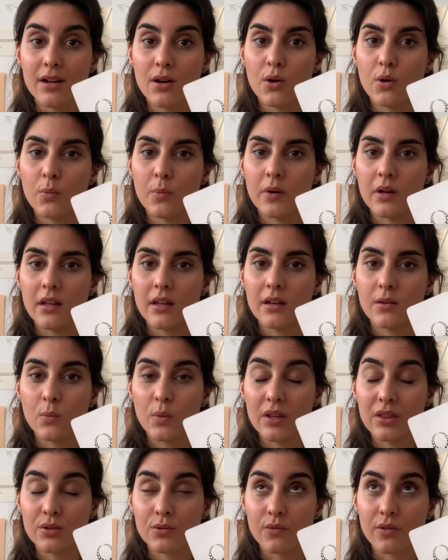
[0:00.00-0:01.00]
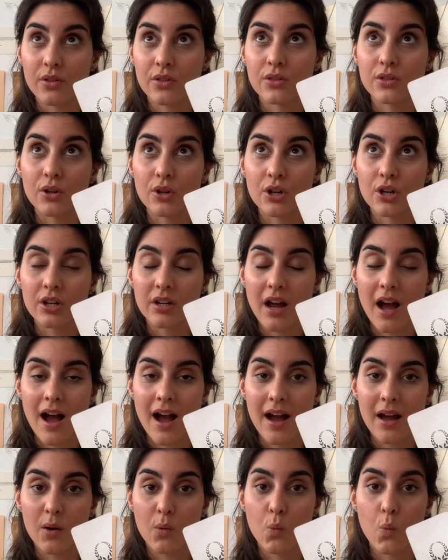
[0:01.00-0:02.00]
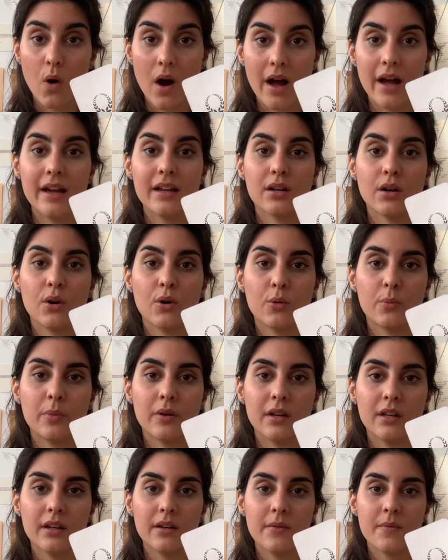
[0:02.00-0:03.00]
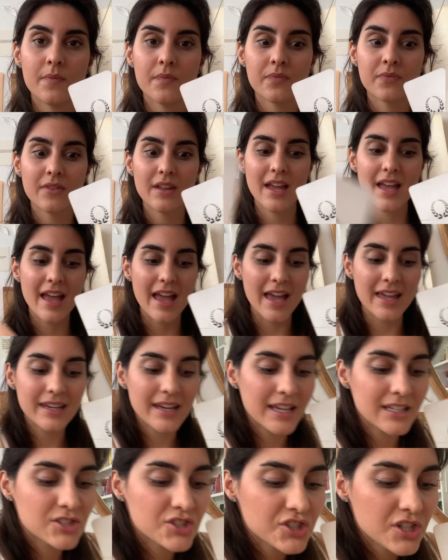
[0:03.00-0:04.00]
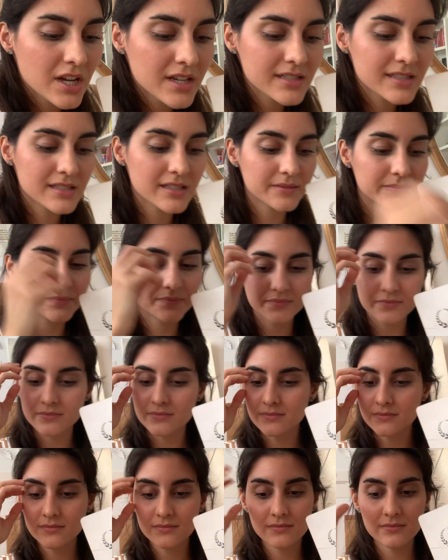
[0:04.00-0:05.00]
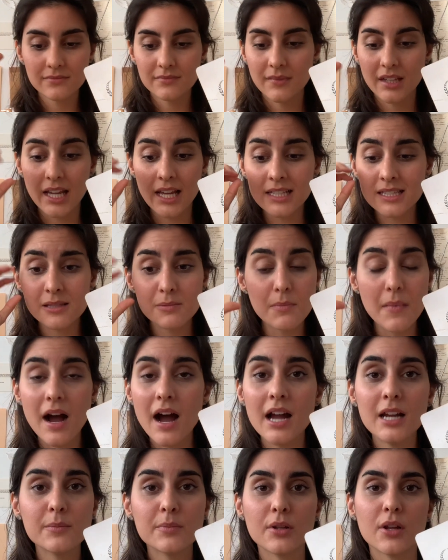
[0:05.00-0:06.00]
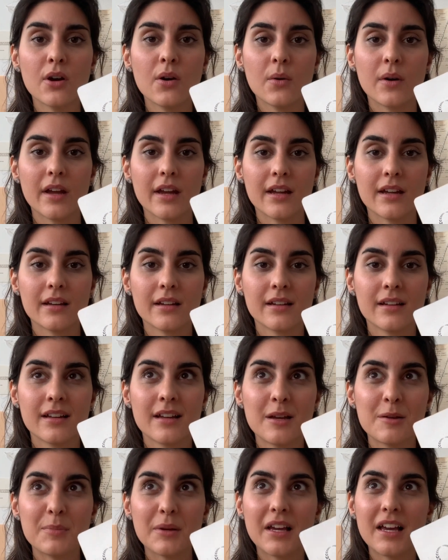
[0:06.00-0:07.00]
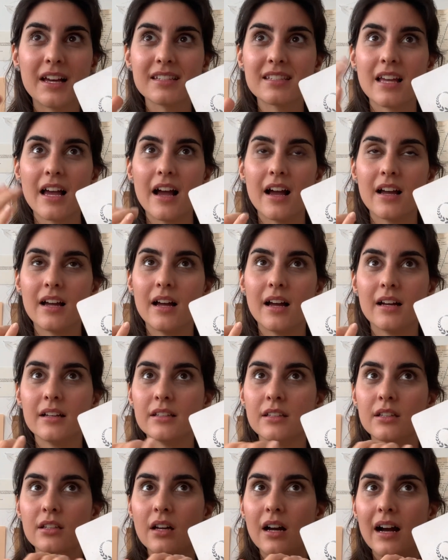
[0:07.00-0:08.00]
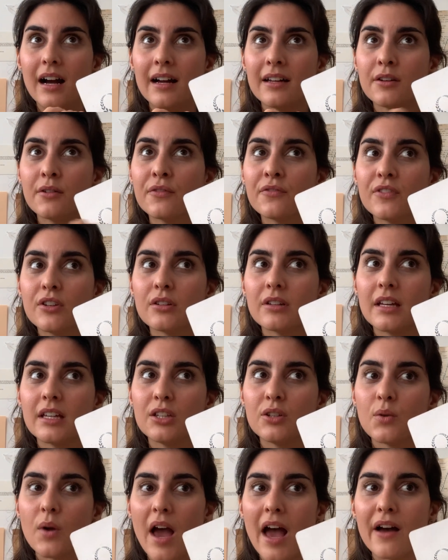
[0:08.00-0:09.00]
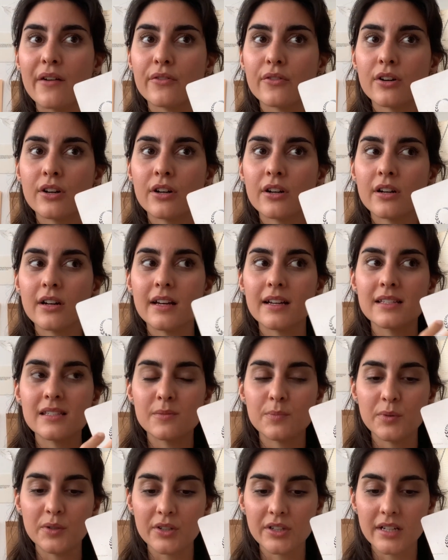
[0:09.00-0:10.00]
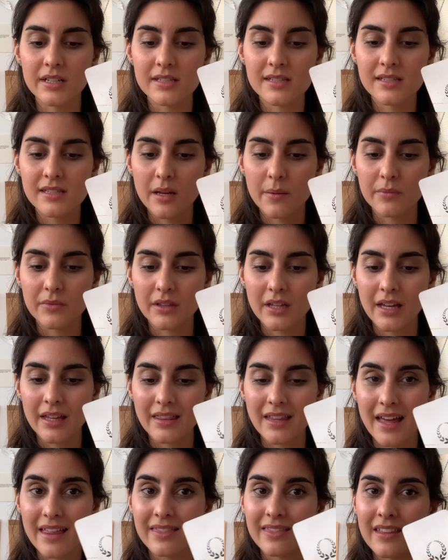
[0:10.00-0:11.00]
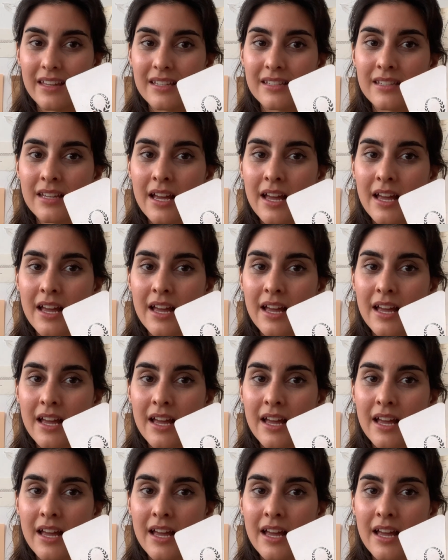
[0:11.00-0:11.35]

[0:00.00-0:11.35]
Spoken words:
open, with your third eye wide open. And it's mind-blowing, because I don't feel like you ever experience something that this,